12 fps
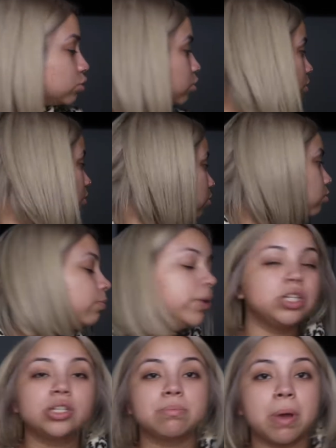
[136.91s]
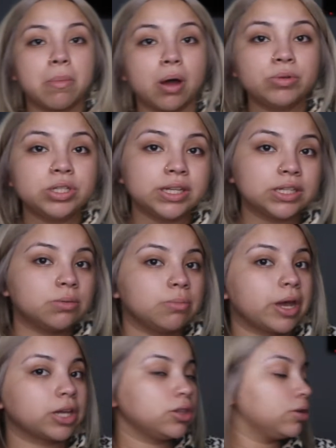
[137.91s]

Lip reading: So, oh bitch, my mom just texted me back